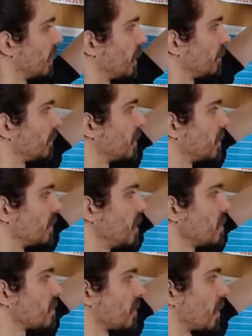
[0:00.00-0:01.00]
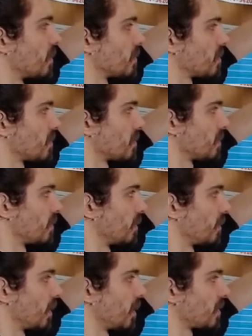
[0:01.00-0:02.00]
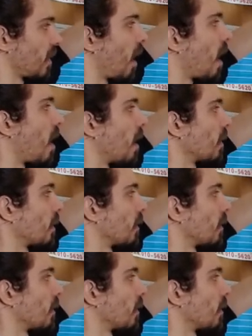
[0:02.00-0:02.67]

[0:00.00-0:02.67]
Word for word: if this distance is r,